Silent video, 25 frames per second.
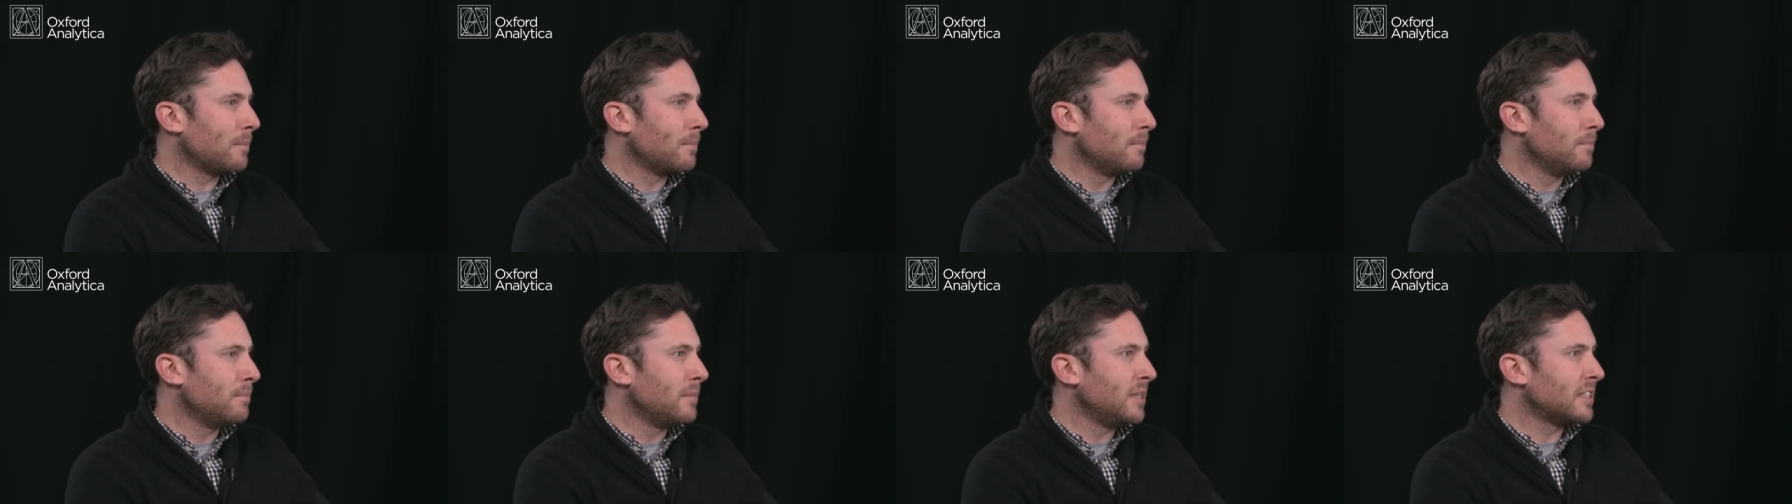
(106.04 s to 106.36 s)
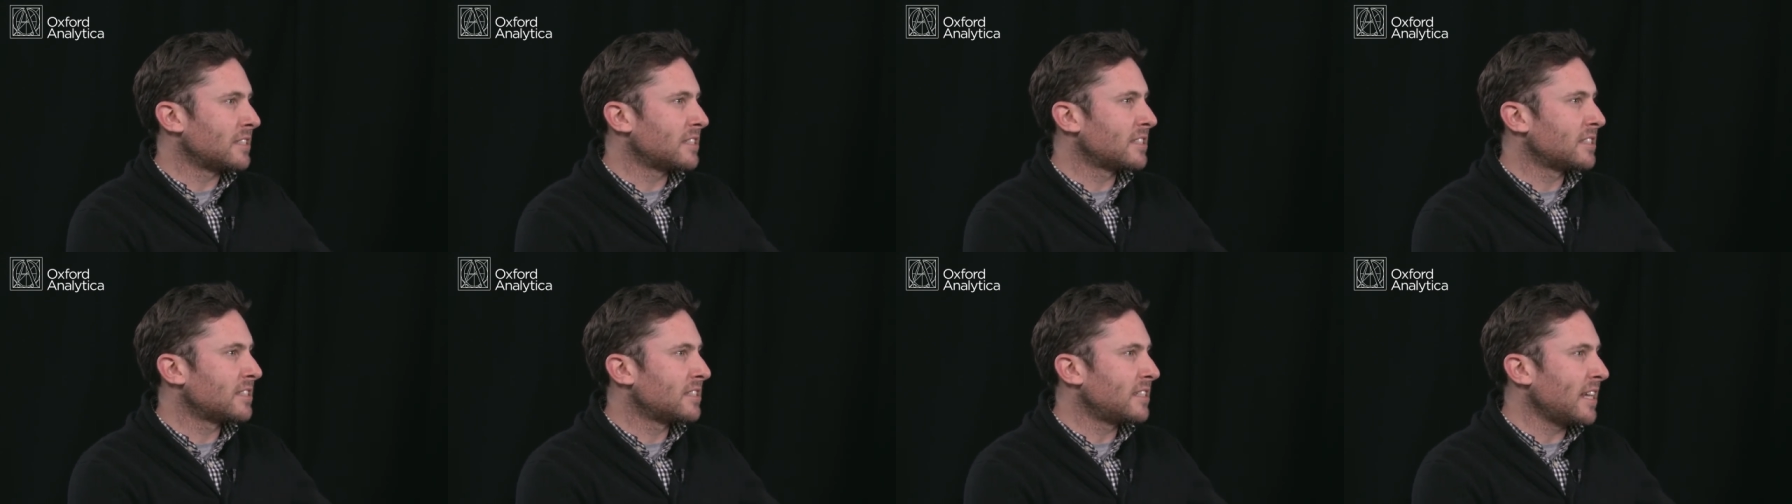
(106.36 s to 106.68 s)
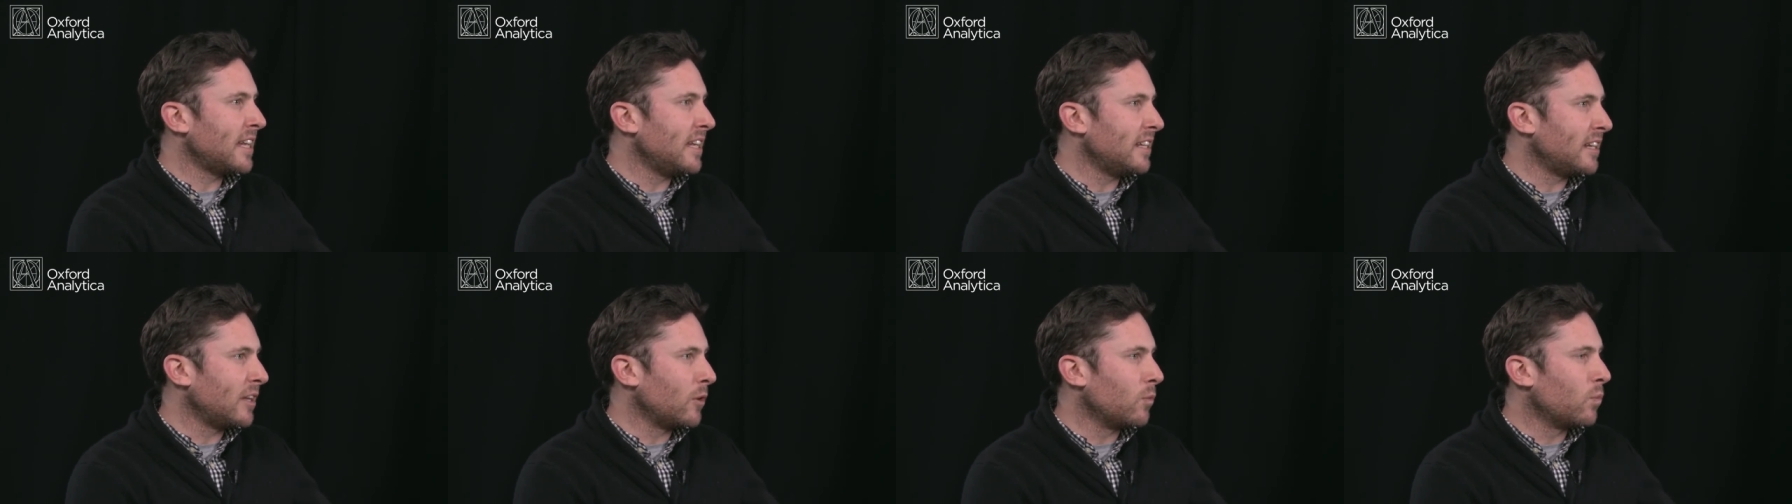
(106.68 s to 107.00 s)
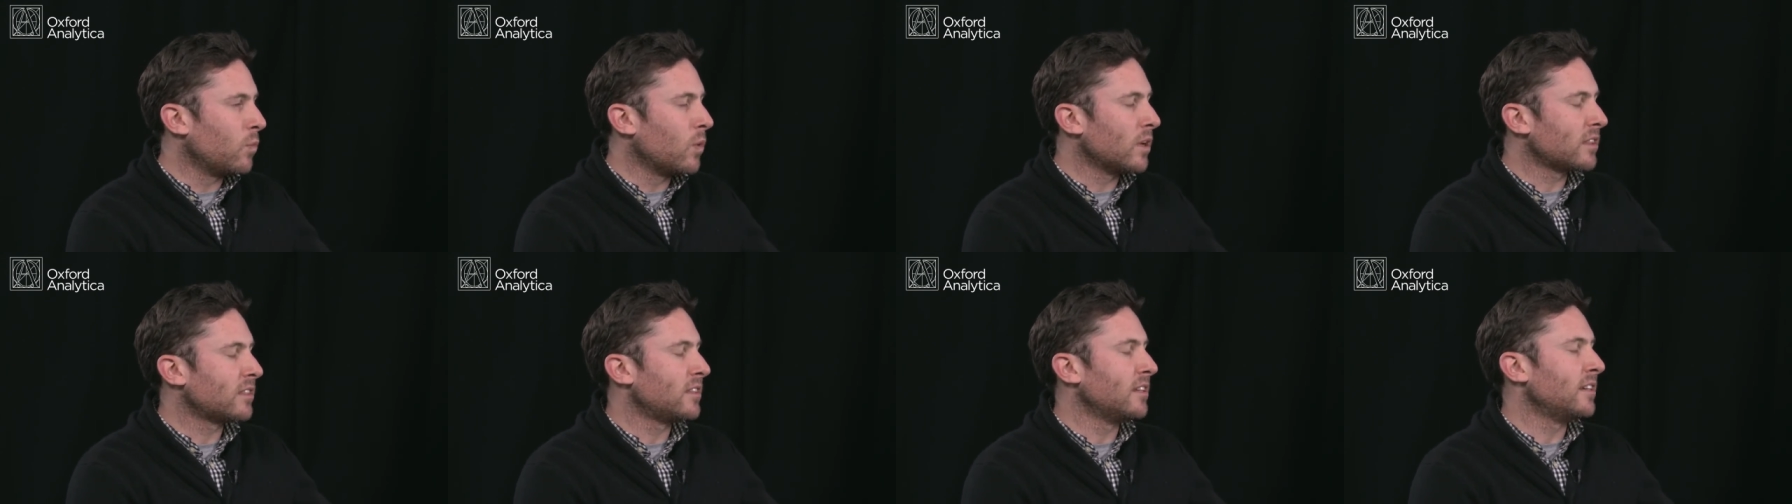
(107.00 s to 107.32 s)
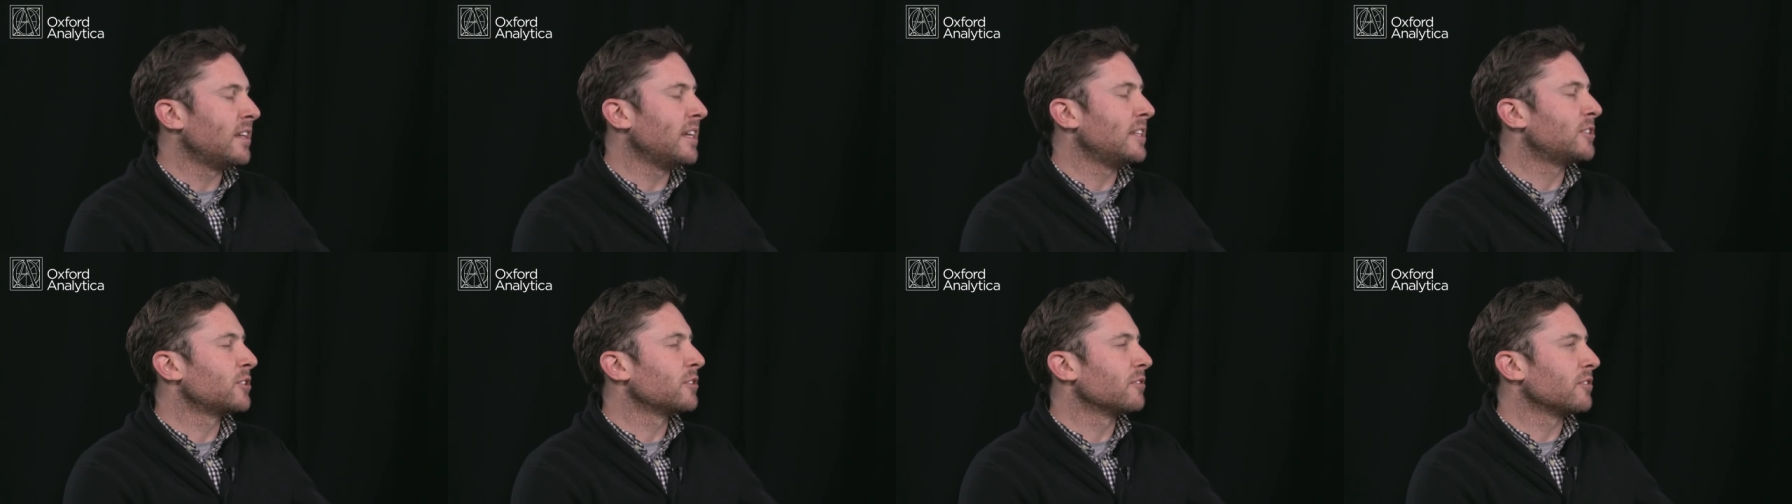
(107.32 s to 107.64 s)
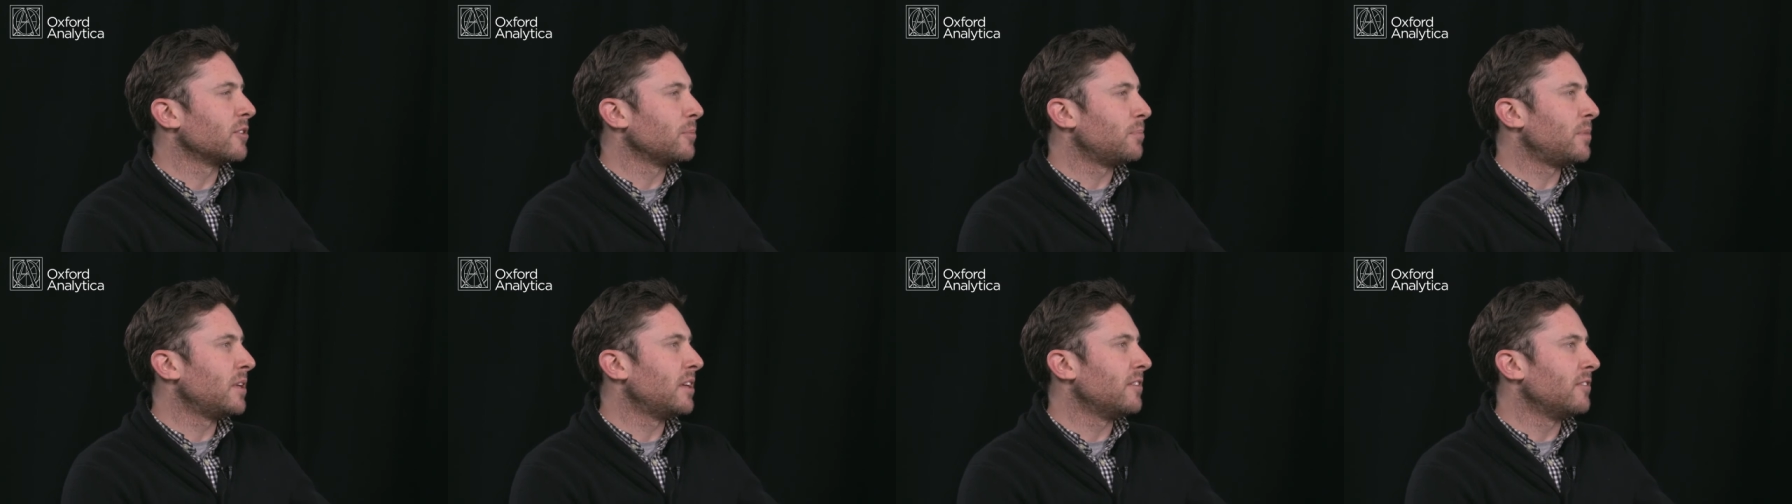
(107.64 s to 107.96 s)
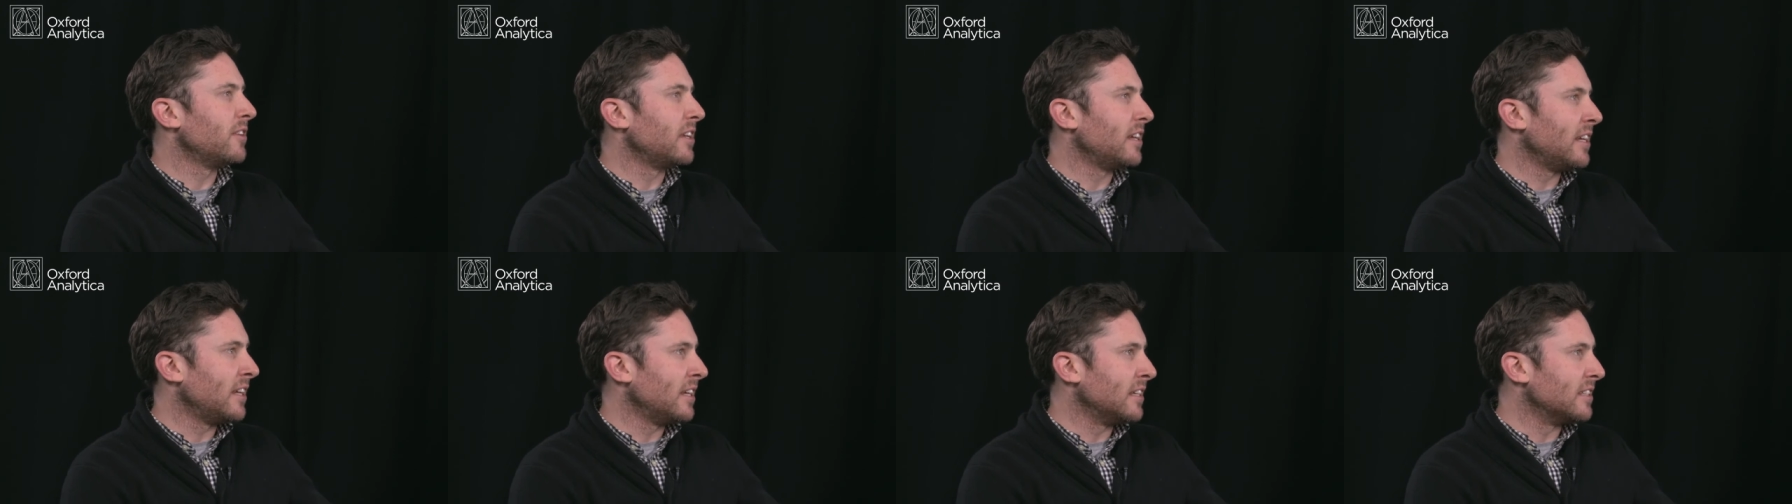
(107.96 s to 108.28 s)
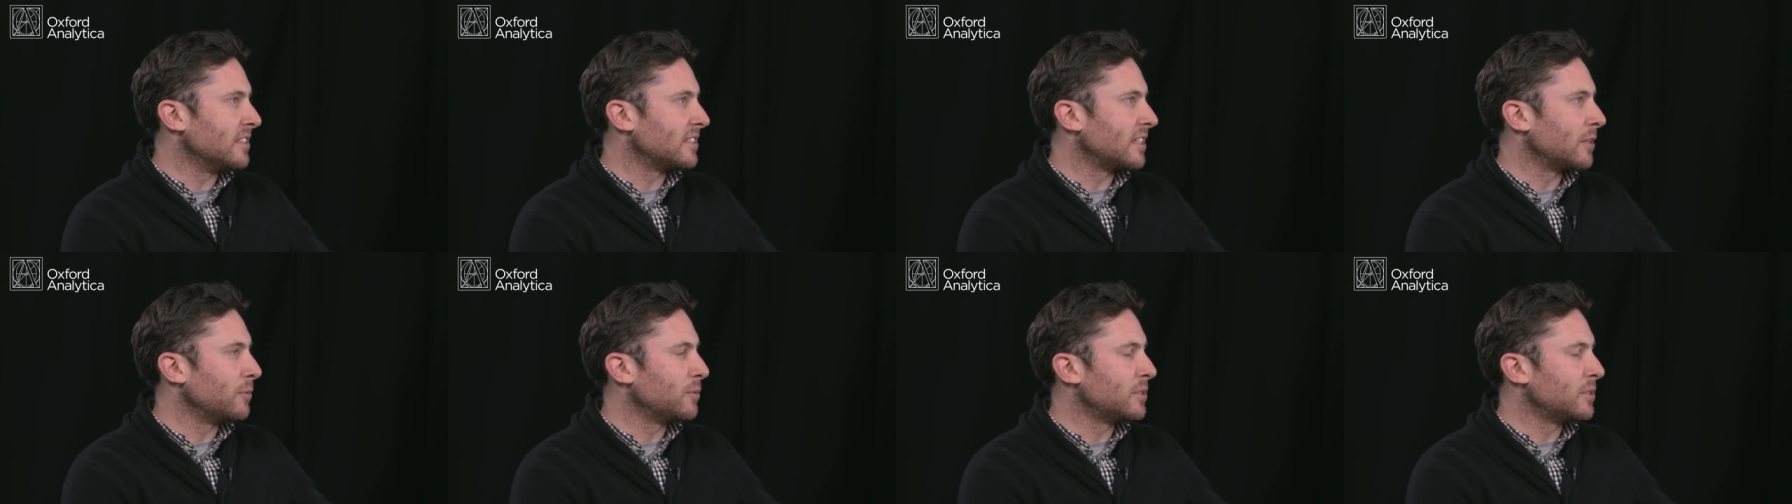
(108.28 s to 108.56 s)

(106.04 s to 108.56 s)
misstating what the nature of the pivot is.